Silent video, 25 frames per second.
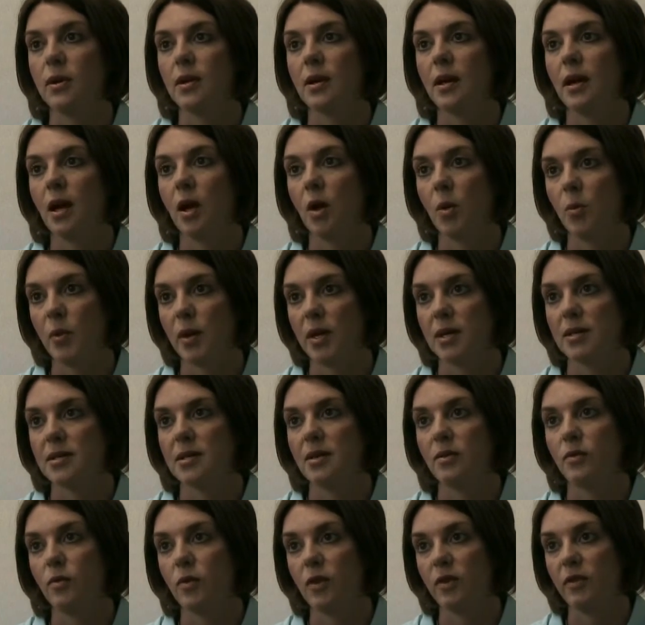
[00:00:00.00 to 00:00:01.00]
help us
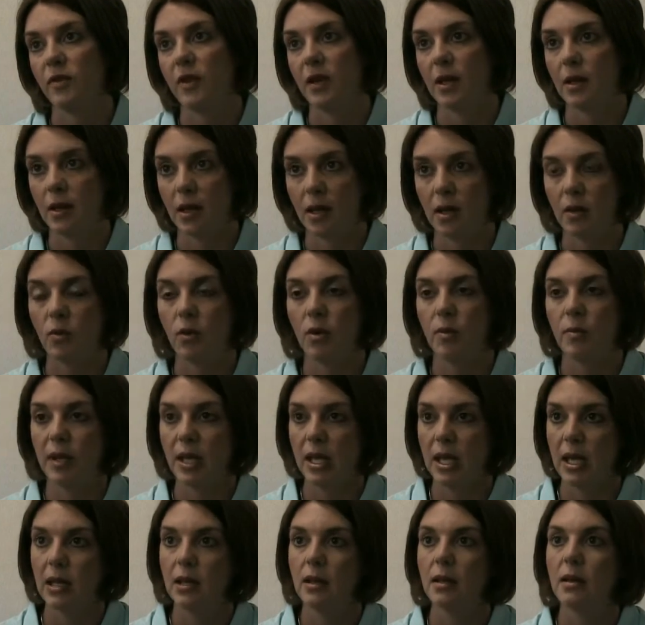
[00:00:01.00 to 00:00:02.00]
if we feel like we're
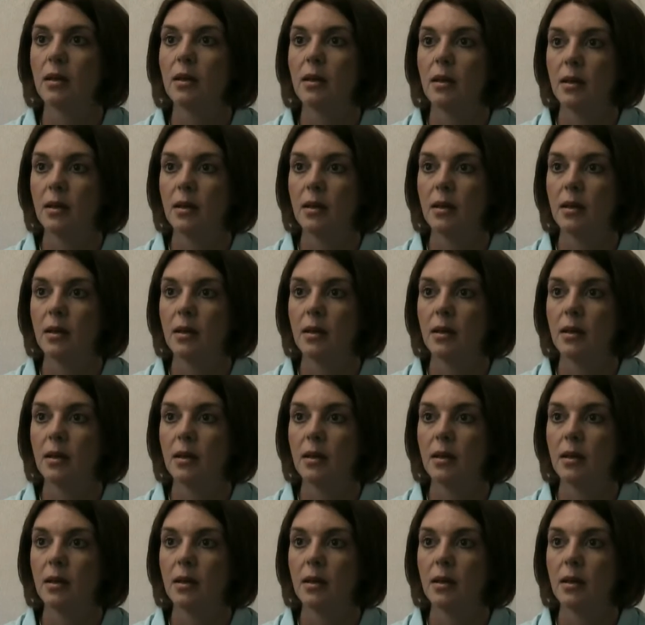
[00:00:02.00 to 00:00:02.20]
being